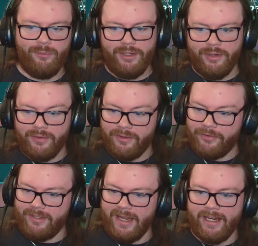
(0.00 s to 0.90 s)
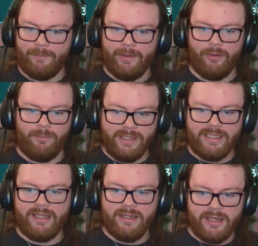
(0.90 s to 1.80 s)
Will this tank build
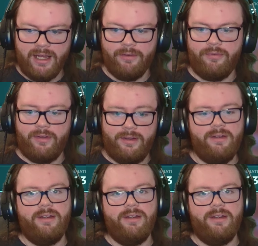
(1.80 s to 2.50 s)
be enough